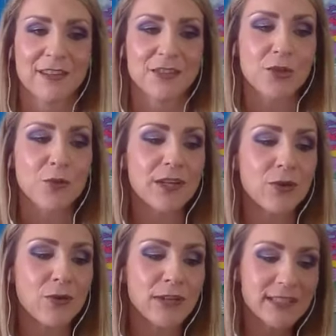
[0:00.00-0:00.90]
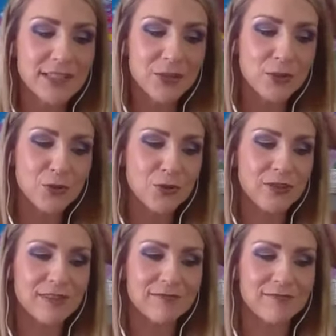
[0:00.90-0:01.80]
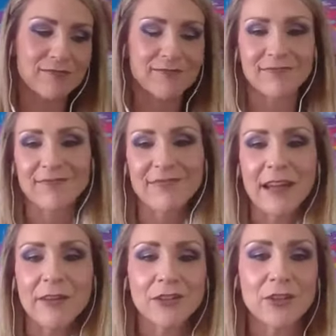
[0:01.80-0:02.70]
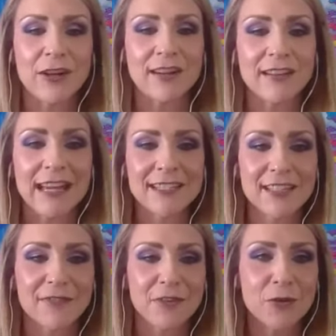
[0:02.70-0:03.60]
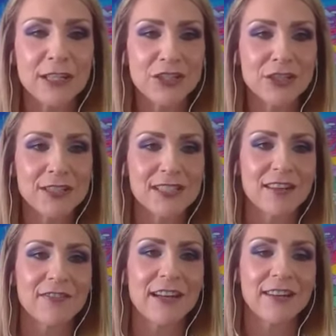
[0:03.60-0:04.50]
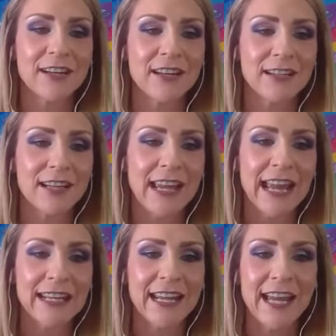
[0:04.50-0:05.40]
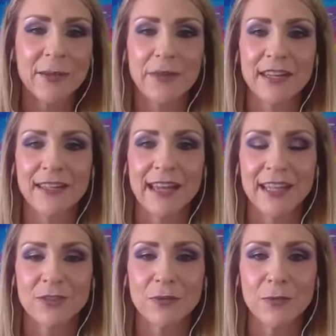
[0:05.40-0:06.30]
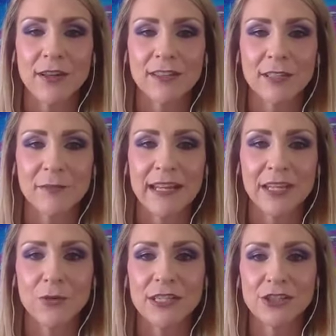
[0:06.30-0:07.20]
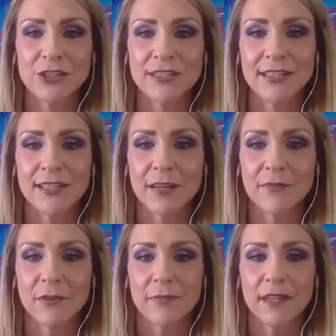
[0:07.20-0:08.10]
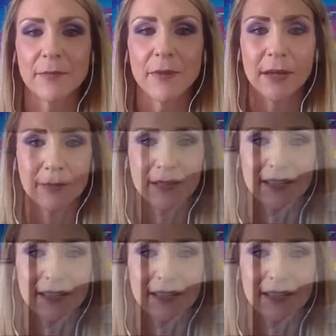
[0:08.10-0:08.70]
So we're going to, I'll ask a few questions of Adriana and Jaime, and we welcome any questions that come from the public.